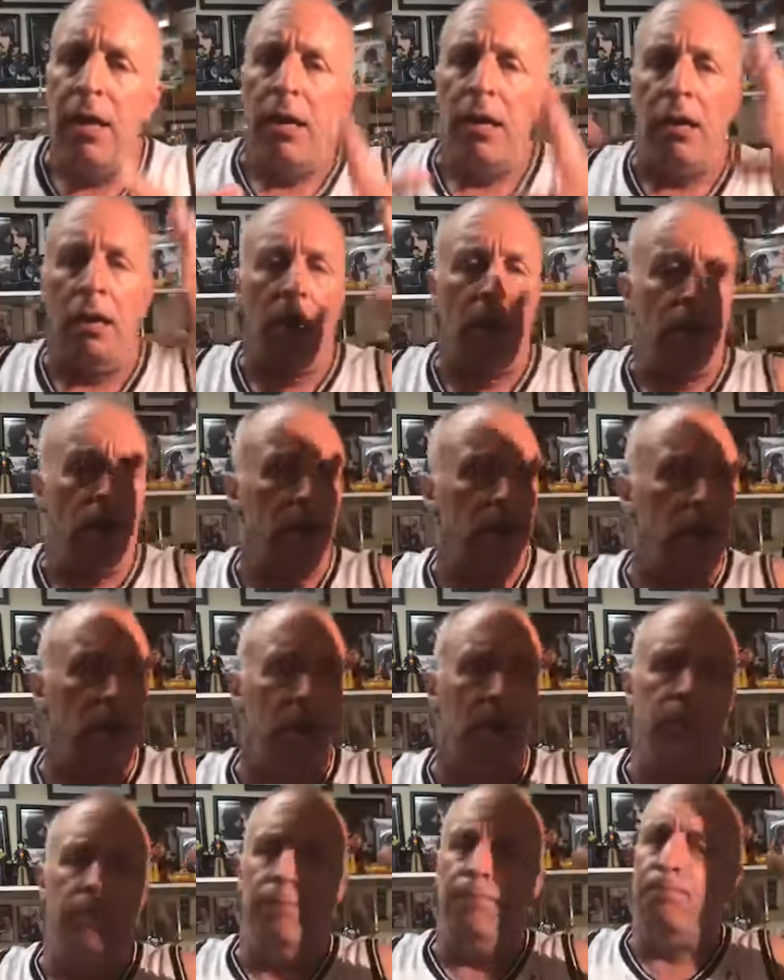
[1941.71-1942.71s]

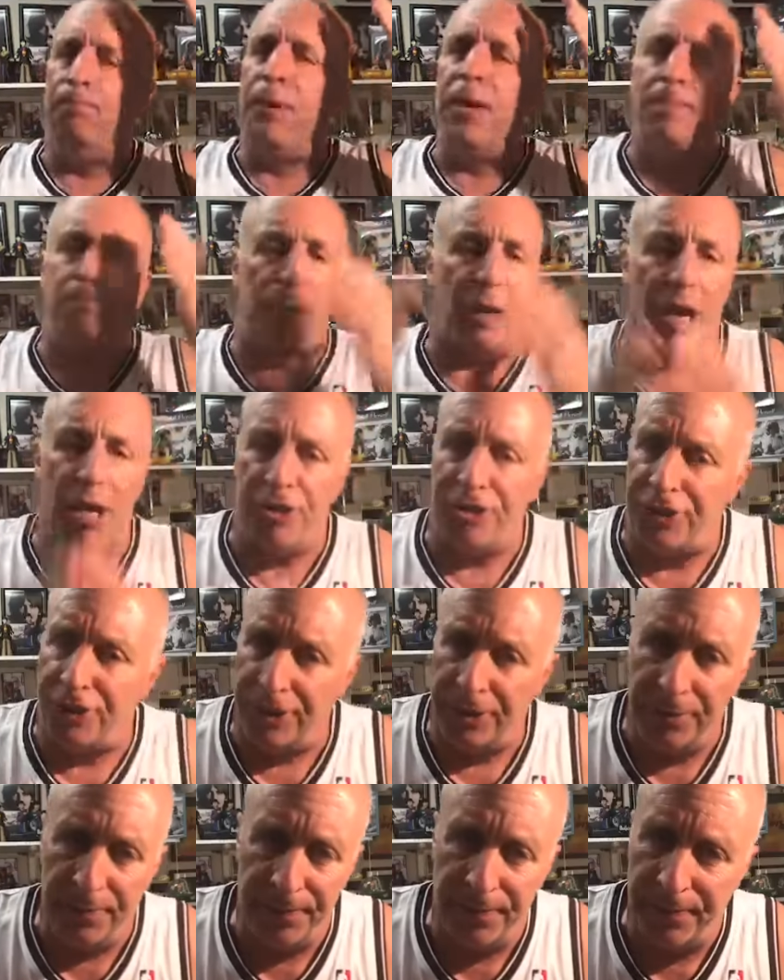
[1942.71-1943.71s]
Uh, be
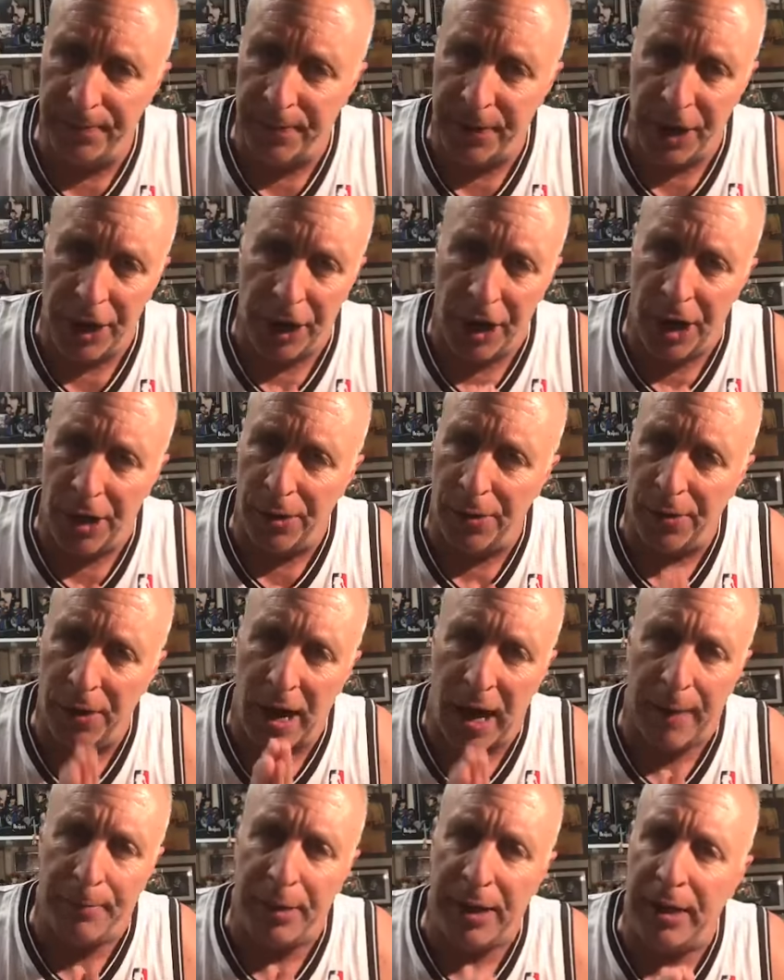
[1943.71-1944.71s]
patient. You know,
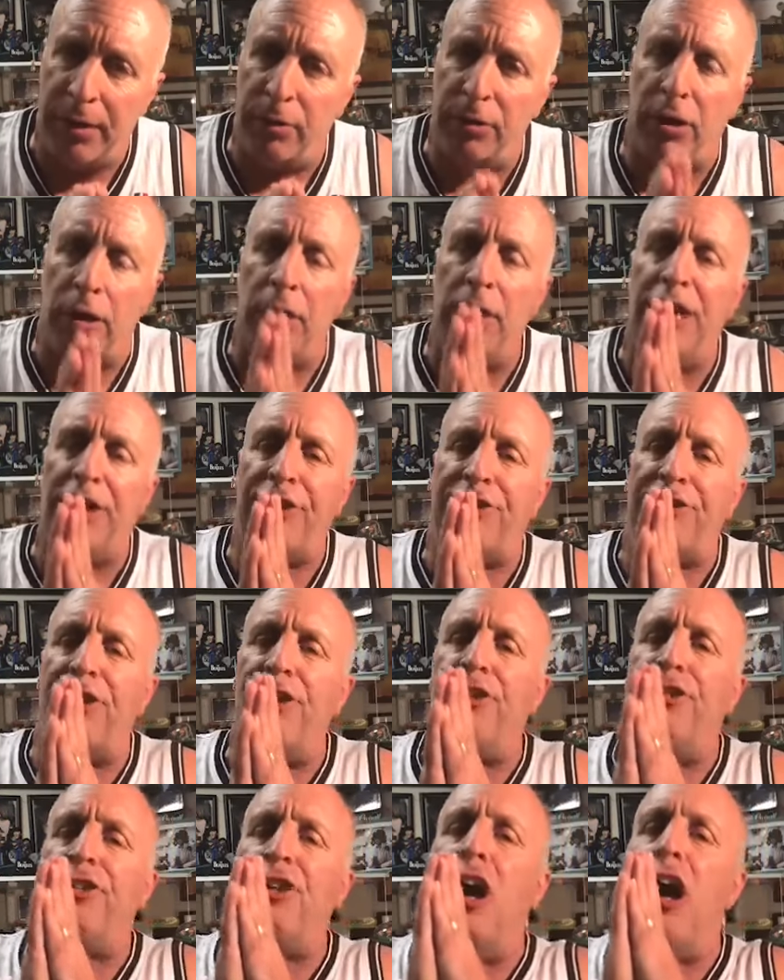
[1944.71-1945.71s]
I mean, the list
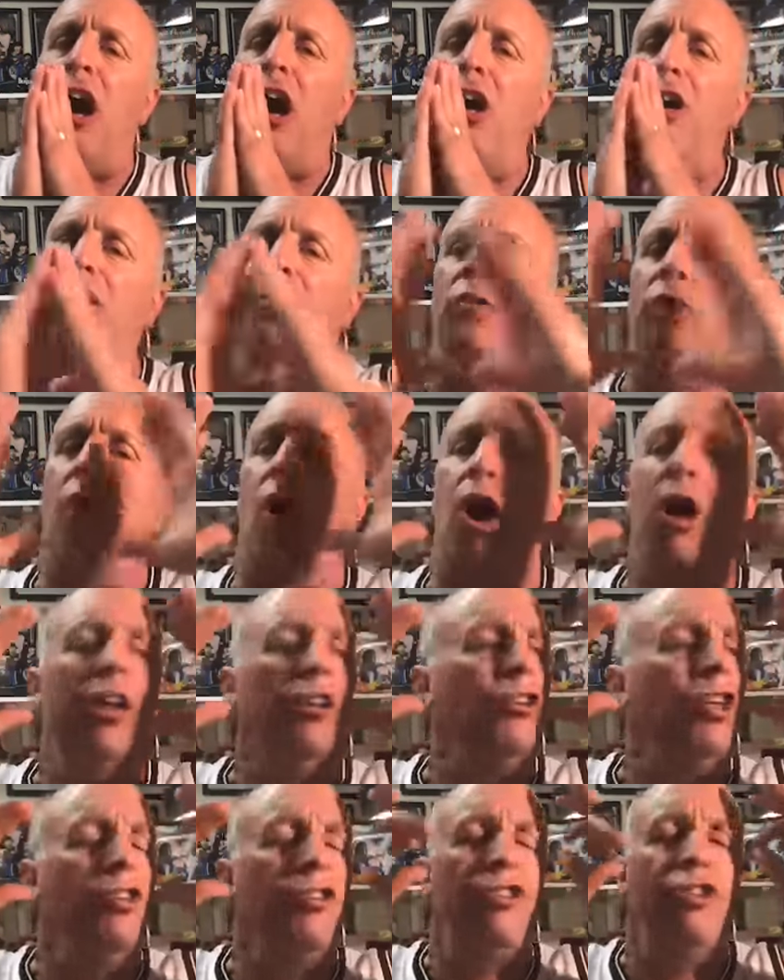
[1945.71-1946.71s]
is un.
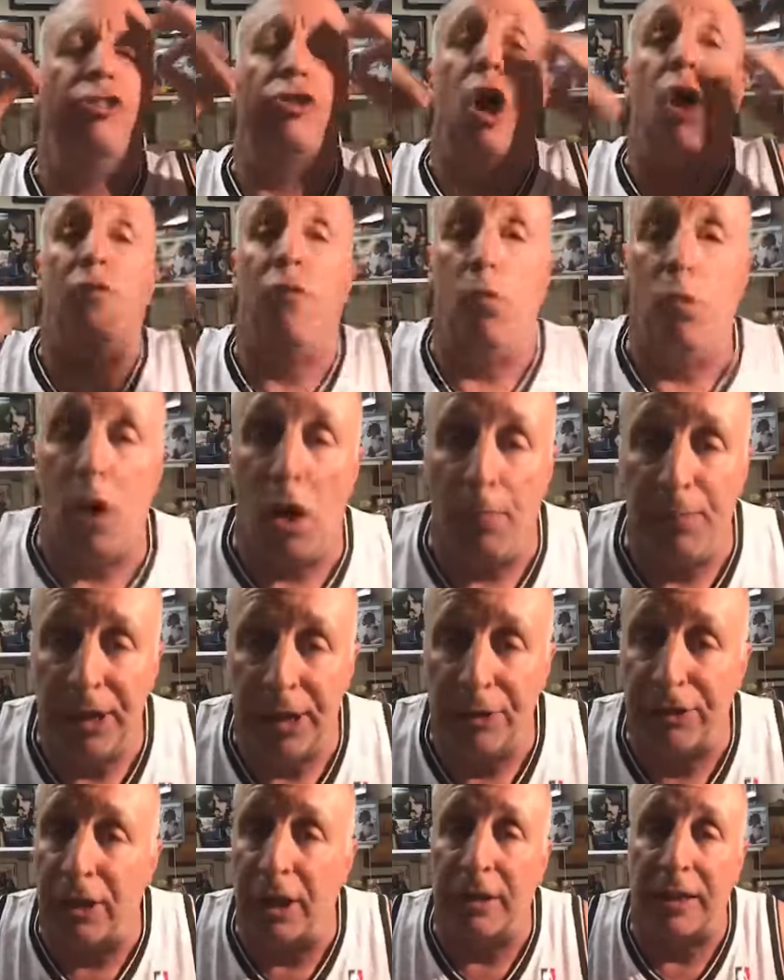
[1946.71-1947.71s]
It's just overwhelming.
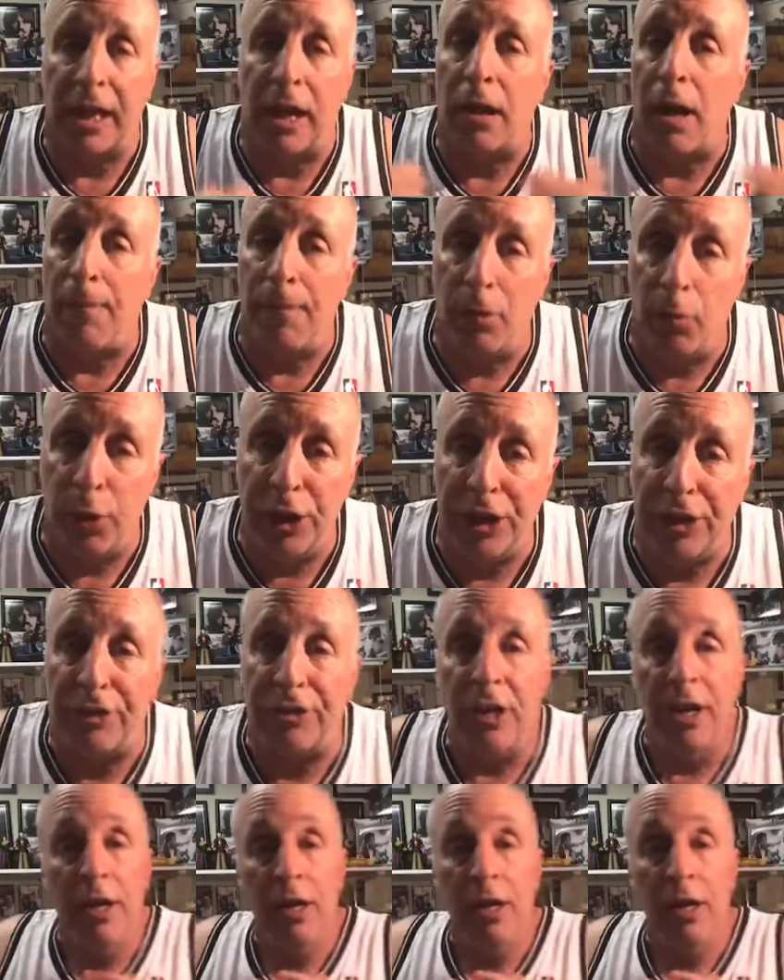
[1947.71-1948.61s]
It's gonna take a couple of weeks.